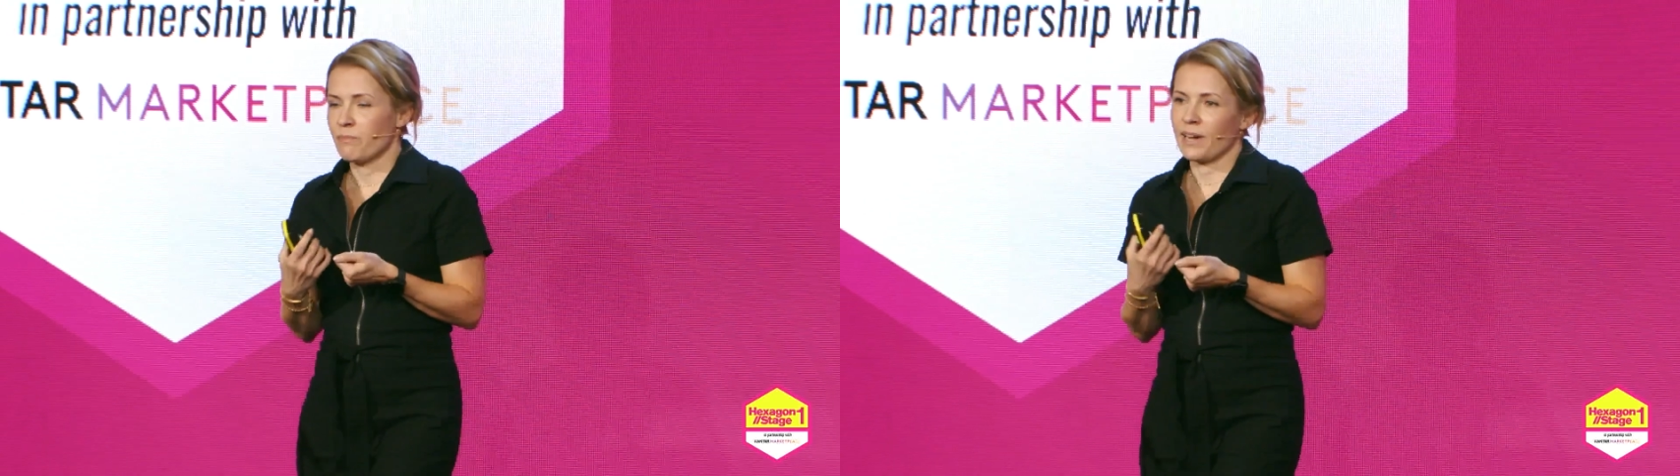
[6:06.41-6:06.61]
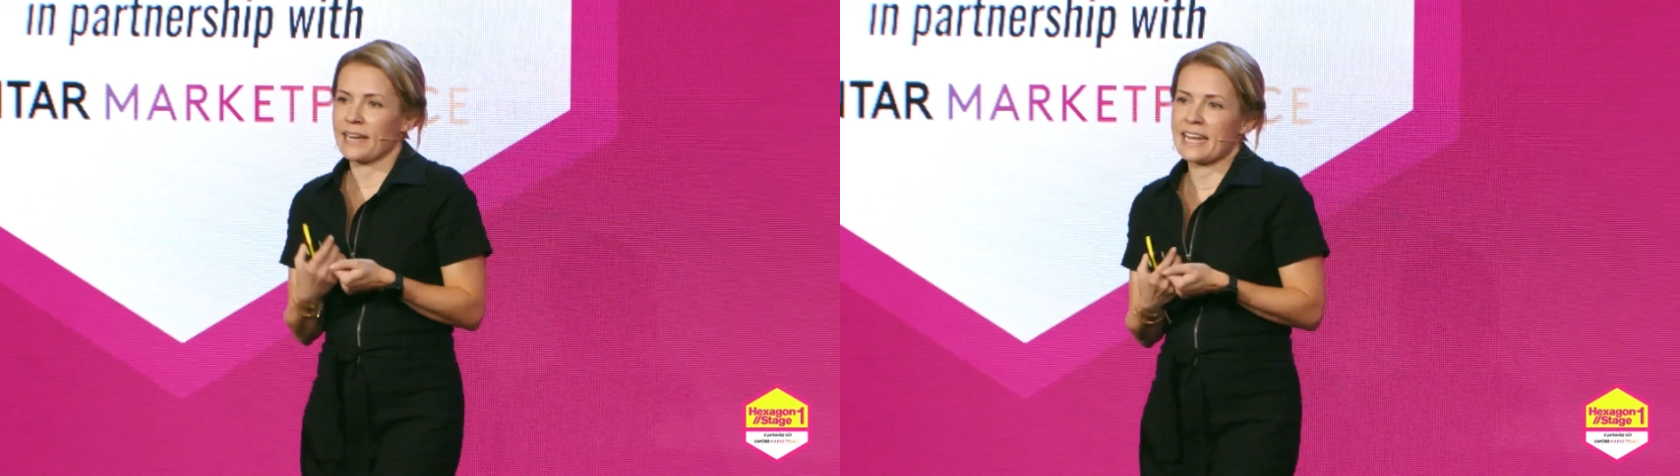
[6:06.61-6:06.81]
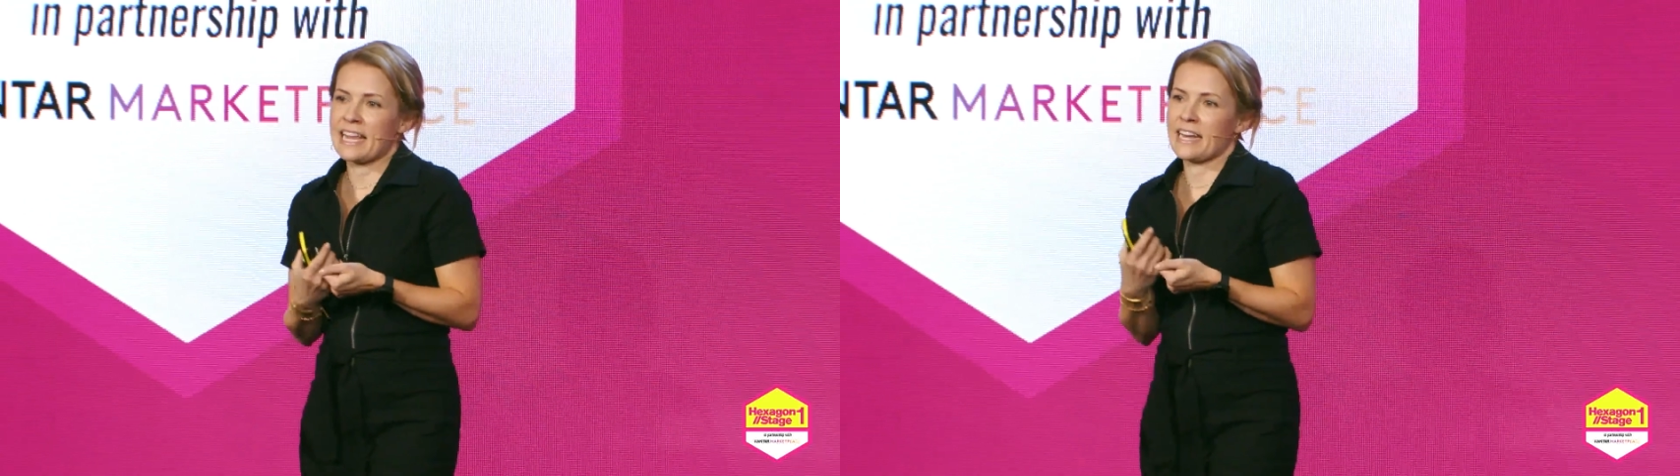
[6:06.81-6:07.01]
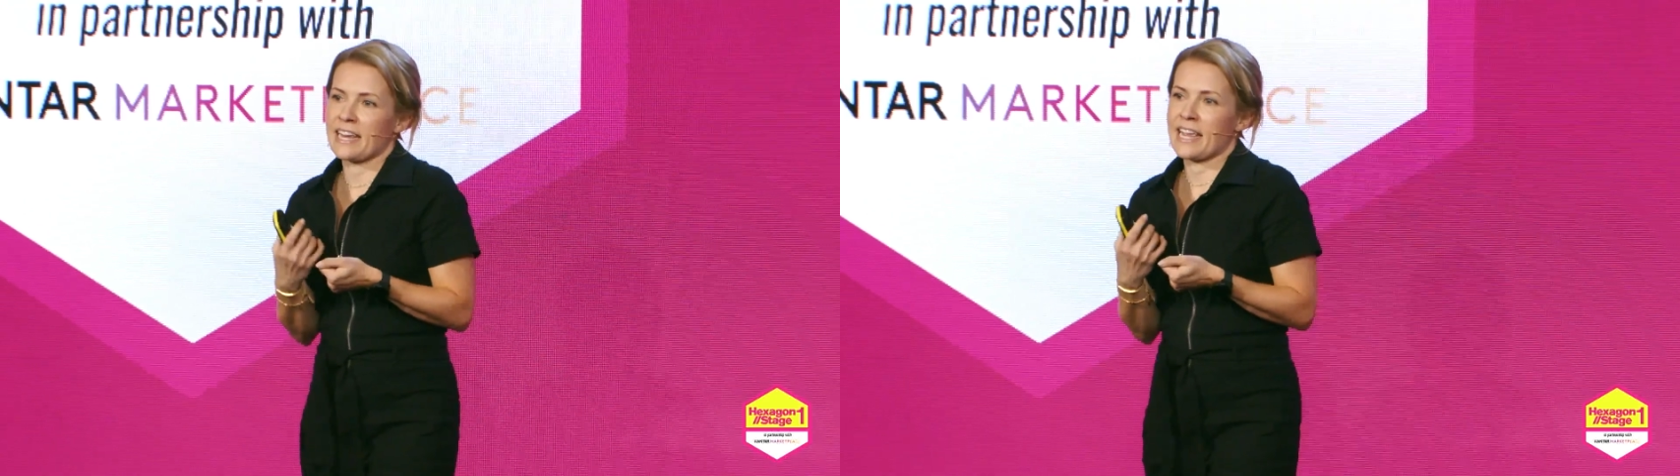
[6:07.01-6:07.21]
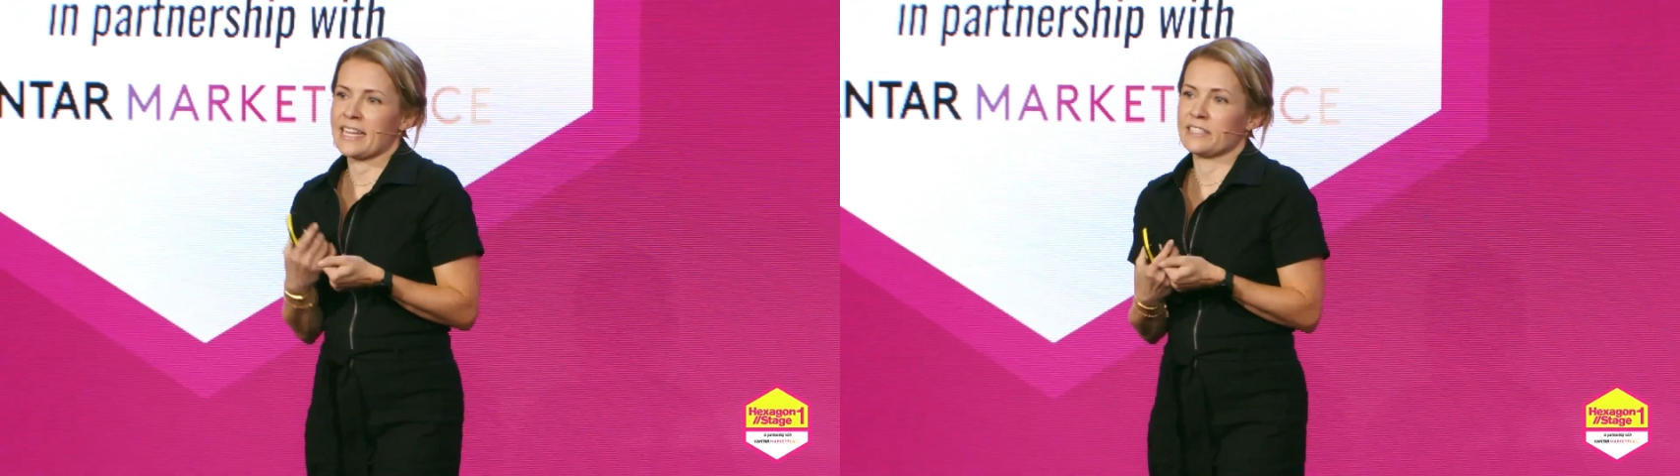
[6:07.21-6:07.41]
by leaning
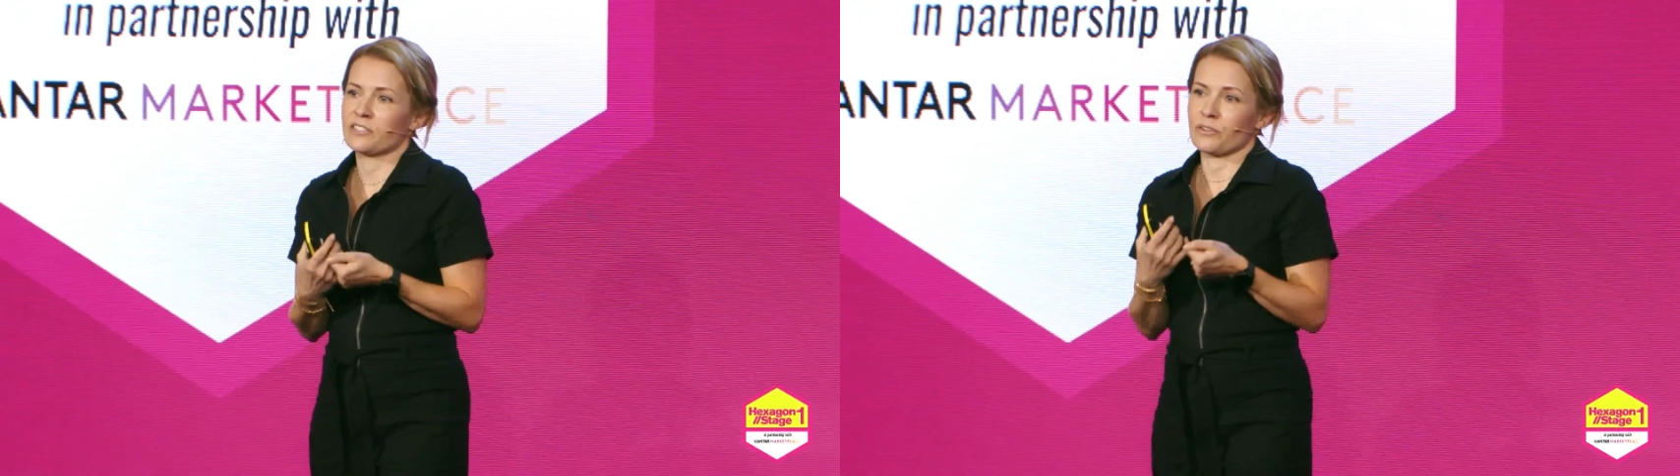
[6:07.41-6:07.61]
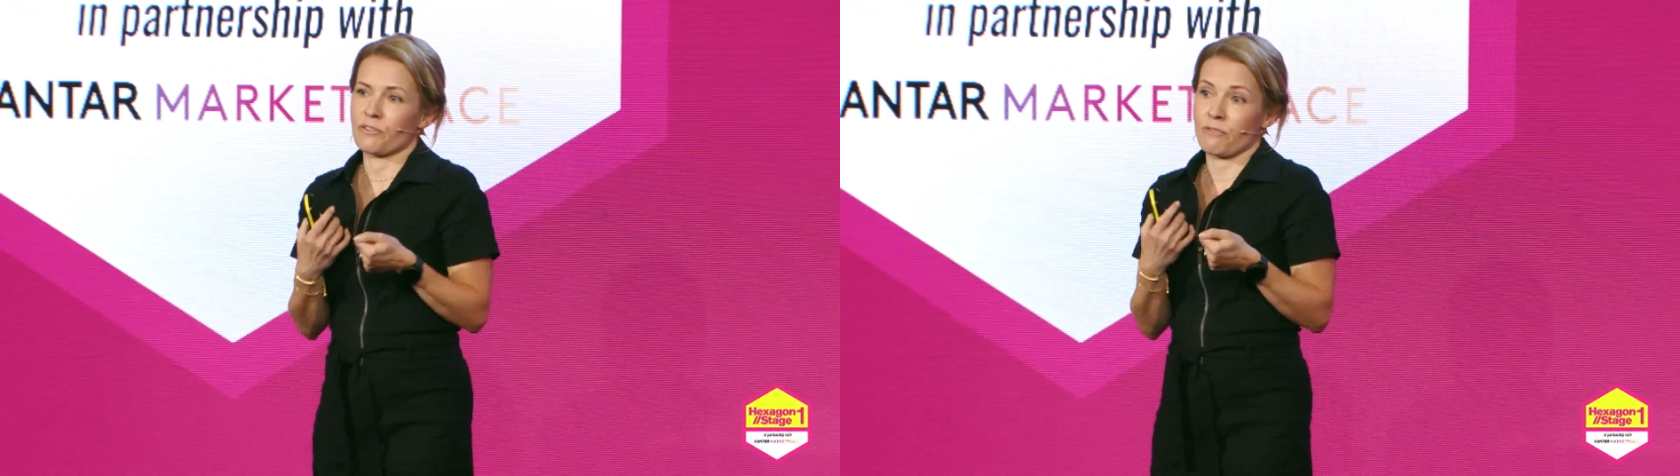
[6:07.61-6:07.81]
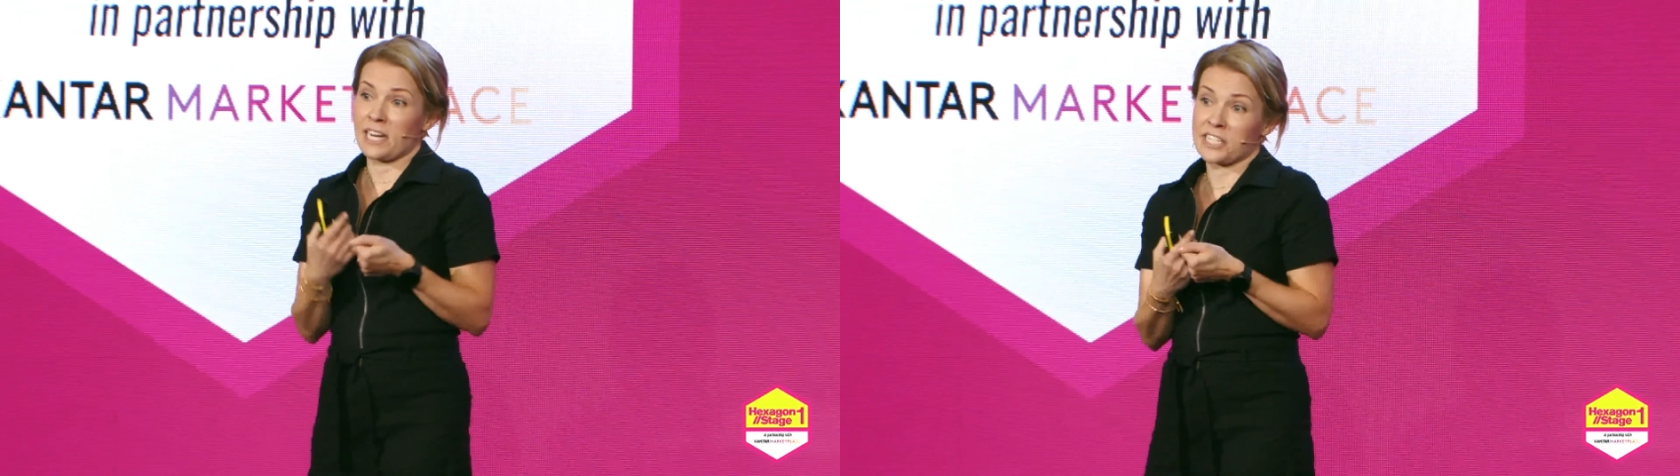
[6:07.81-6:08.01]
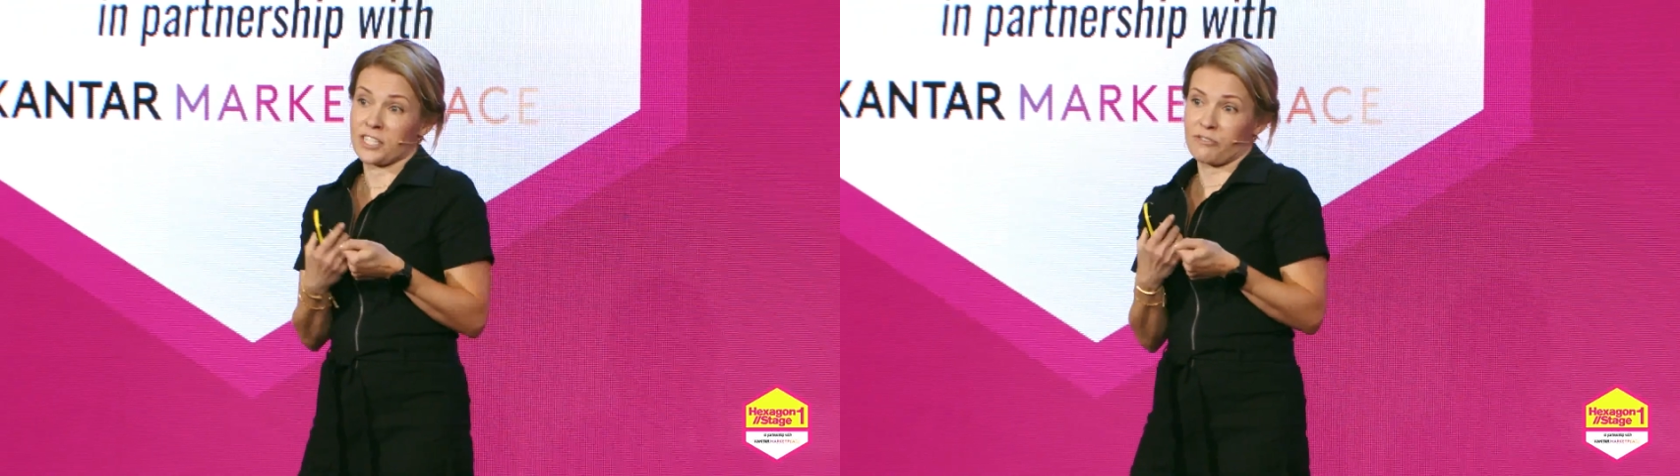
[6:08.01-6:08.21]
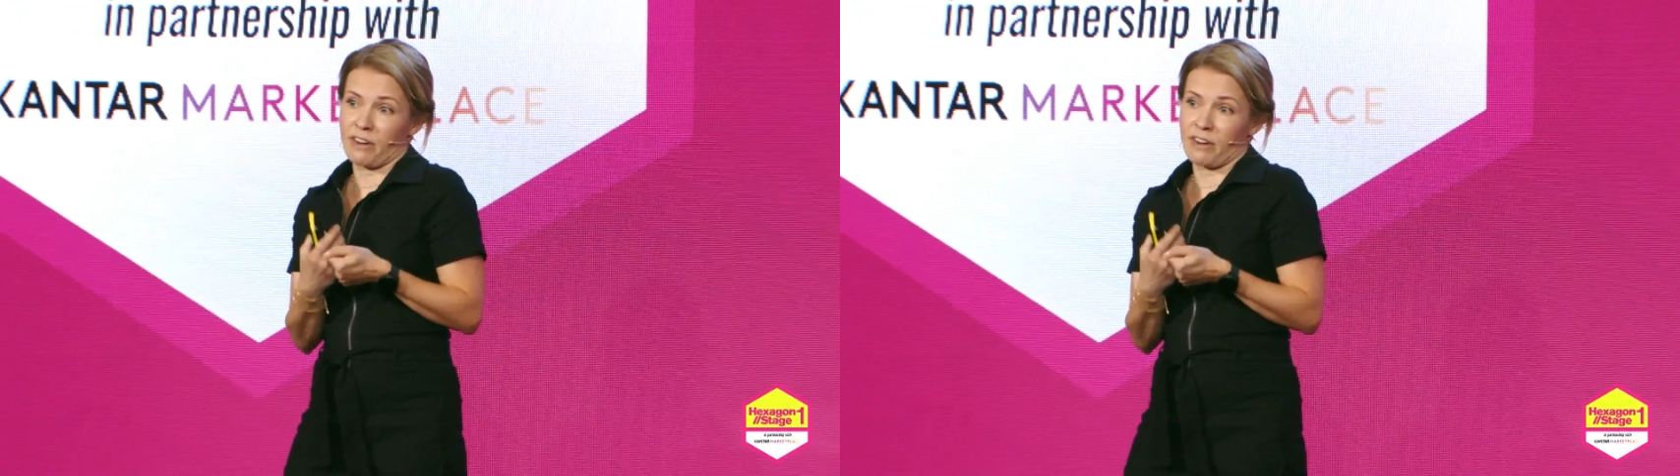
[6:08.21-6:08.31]
into religious